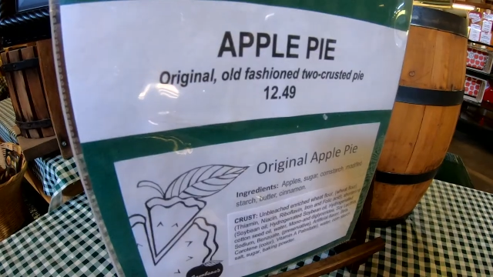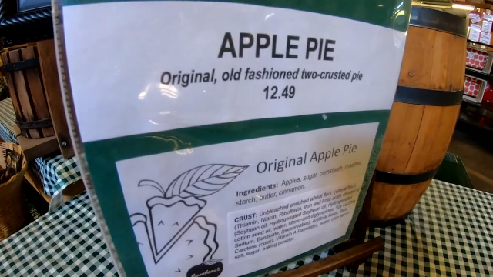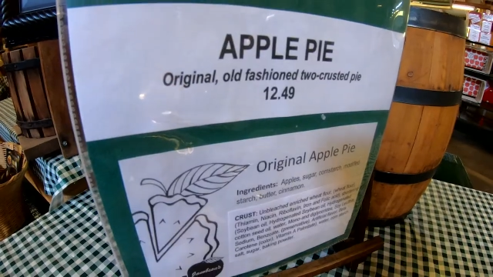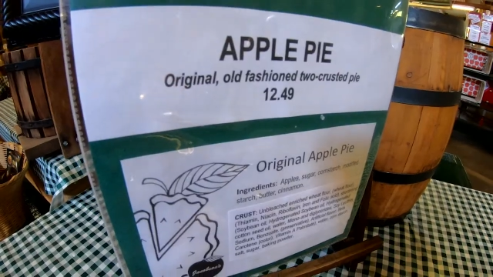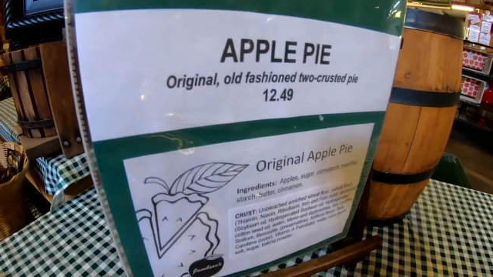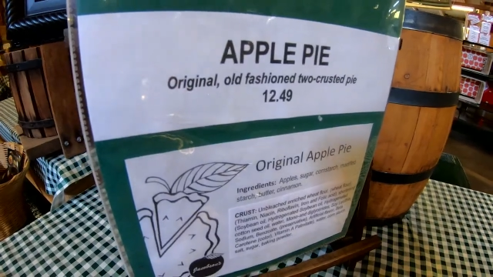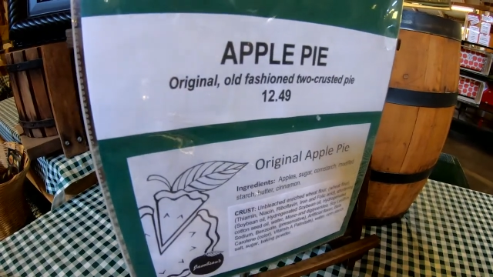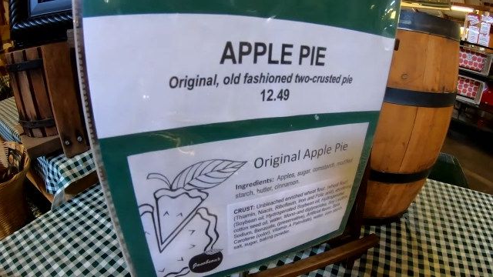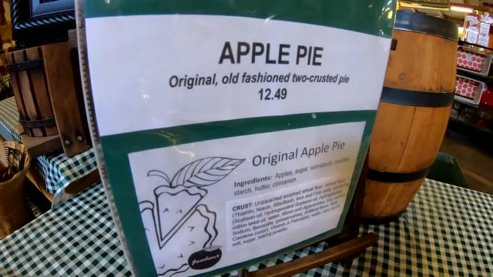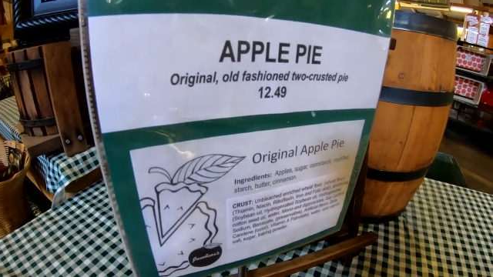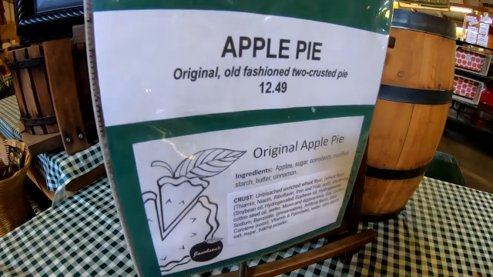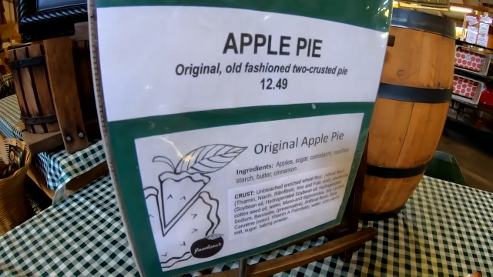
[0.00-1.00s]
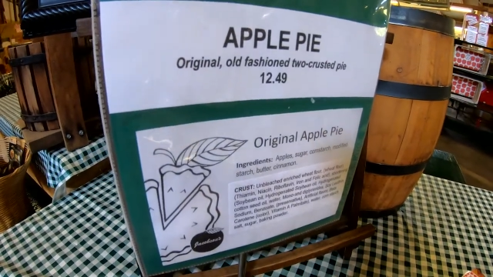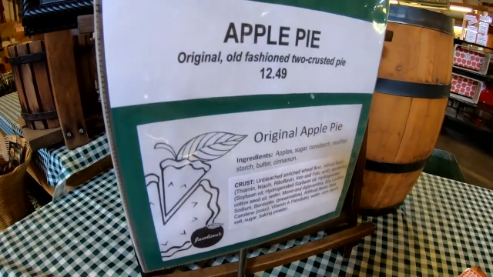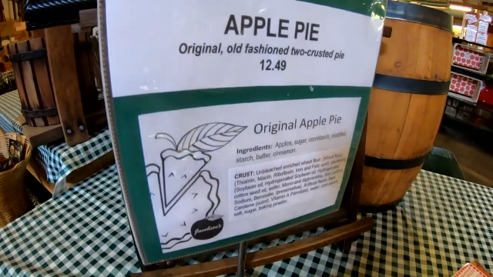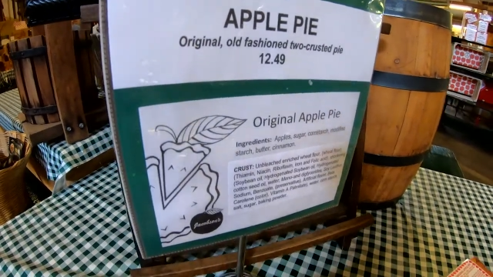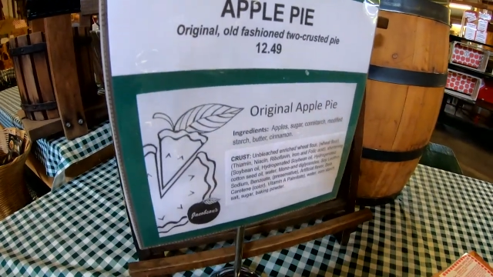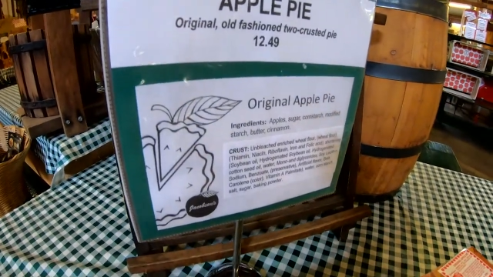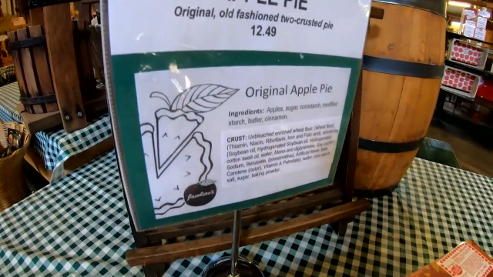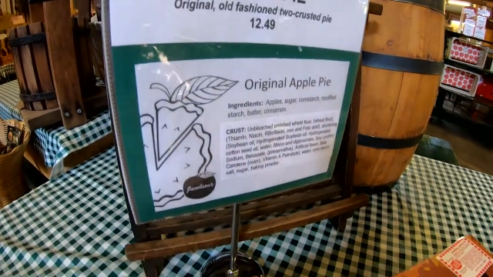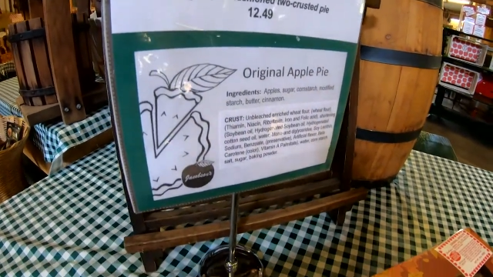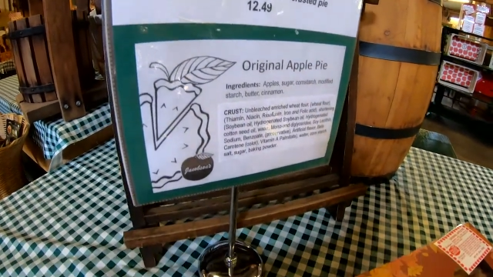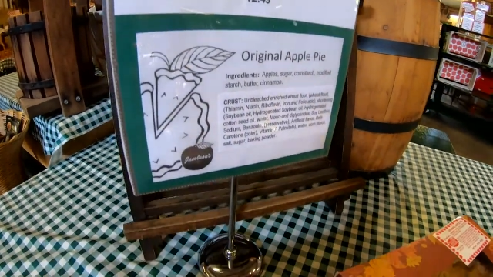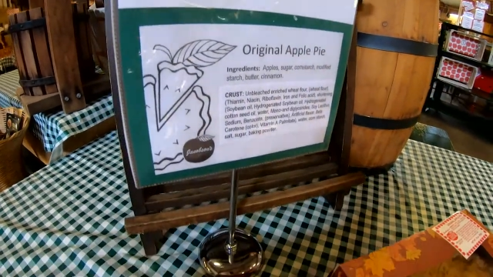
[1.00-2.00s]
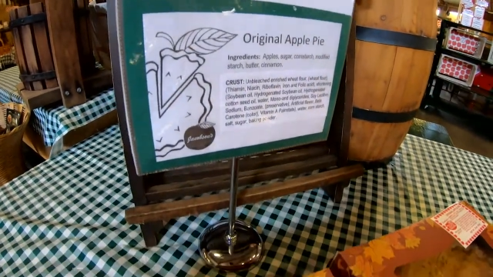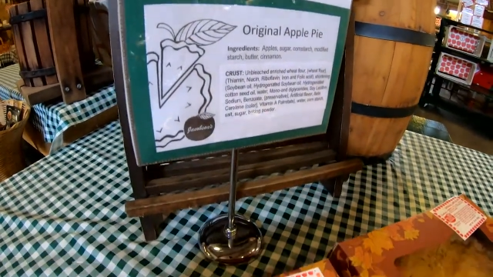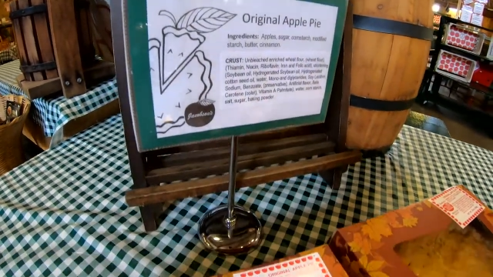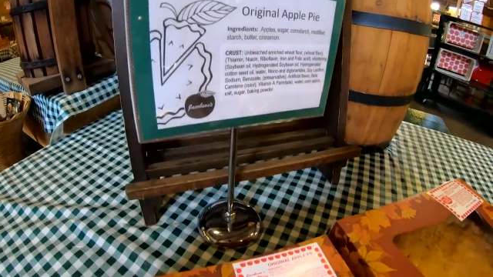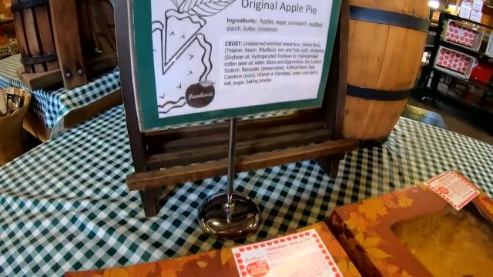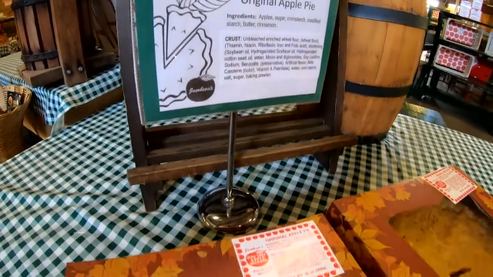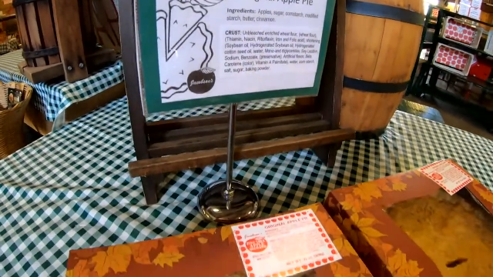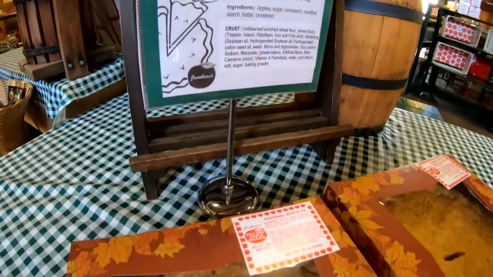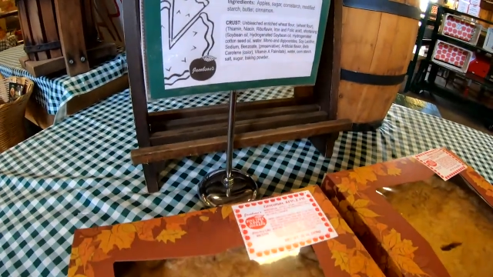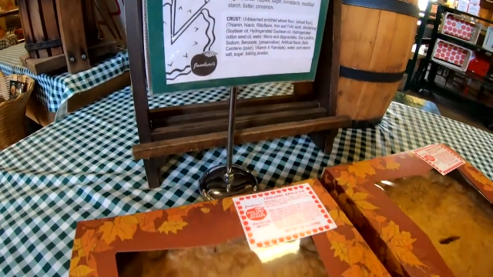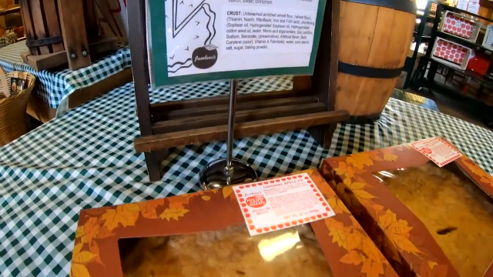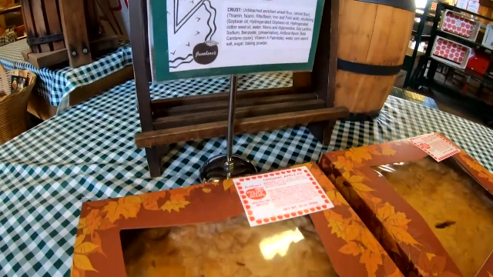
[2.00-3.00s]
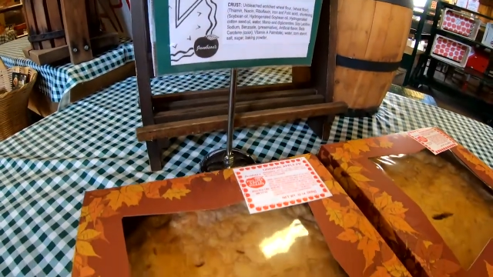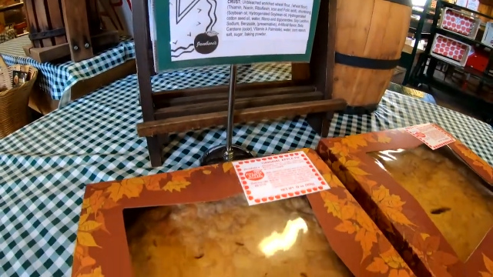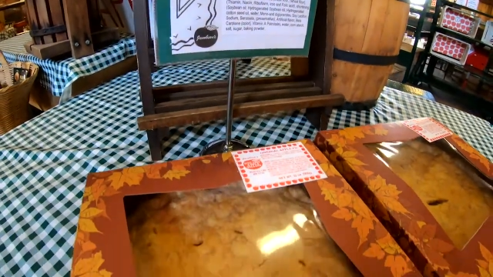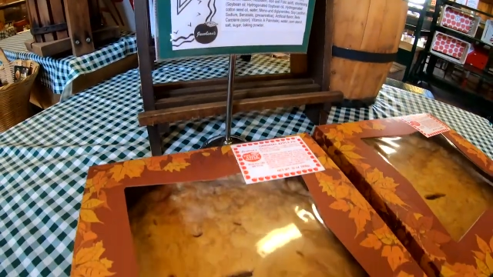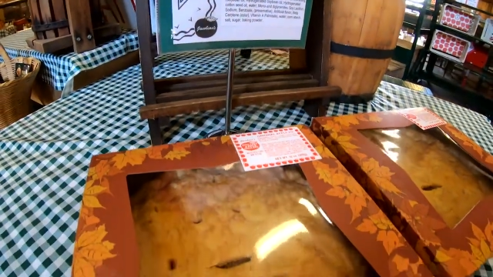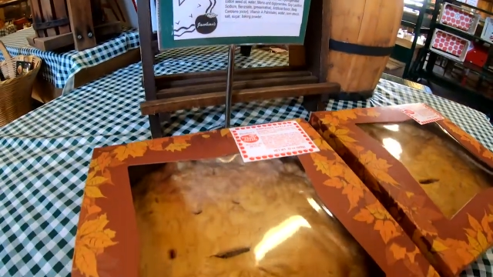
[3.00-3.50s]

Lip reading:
No face is visible, so there are no lips to read.